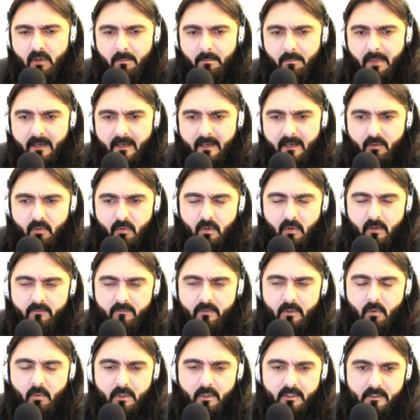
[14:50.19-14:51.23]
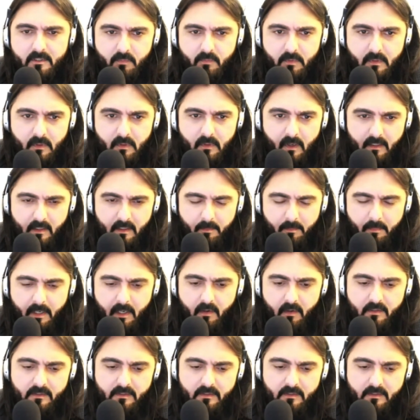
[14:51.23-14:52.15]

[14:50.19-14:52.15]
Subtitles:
back to one of the questions we talked about,